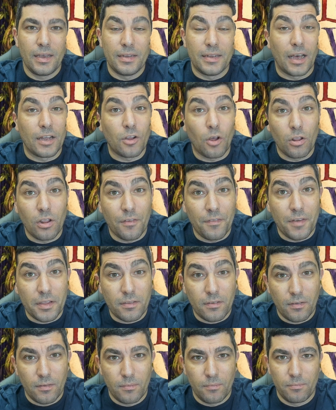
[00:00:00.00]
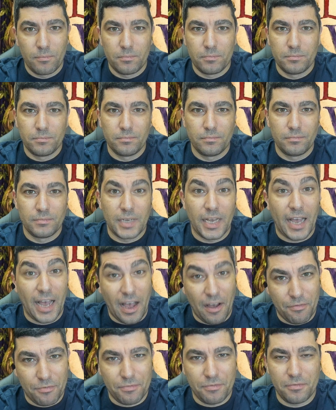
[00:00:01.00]
Not all of it,
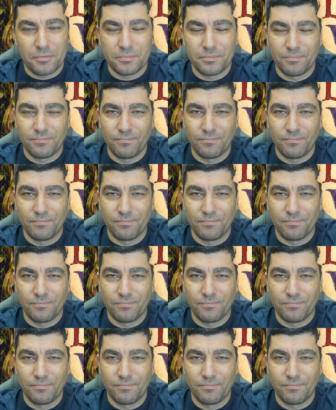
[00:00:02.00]
half.